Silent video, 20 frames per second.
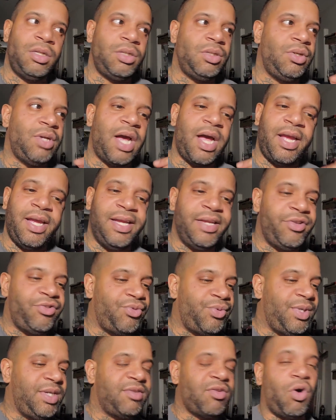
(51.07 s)
You got
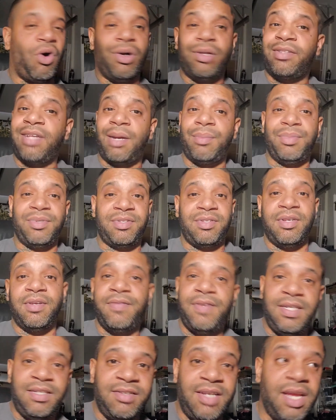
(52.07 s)
injuries, all type of stuff.
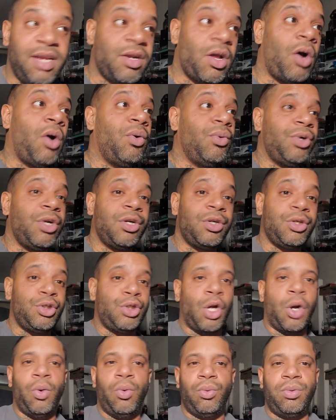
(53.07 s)
He's getting older.
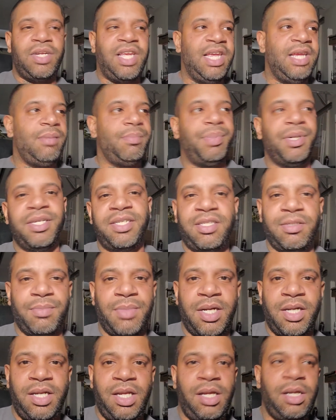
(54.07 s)
Don't keep pushing
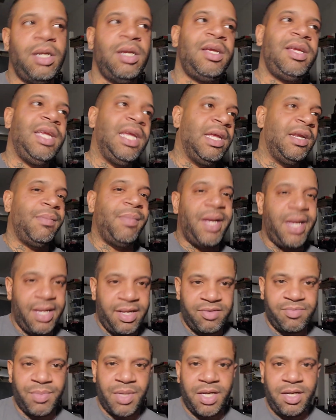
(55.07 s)
money. Get him
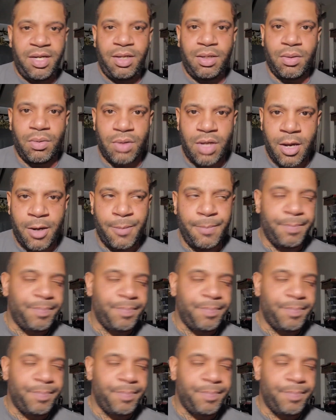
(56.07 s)
man's money, okay?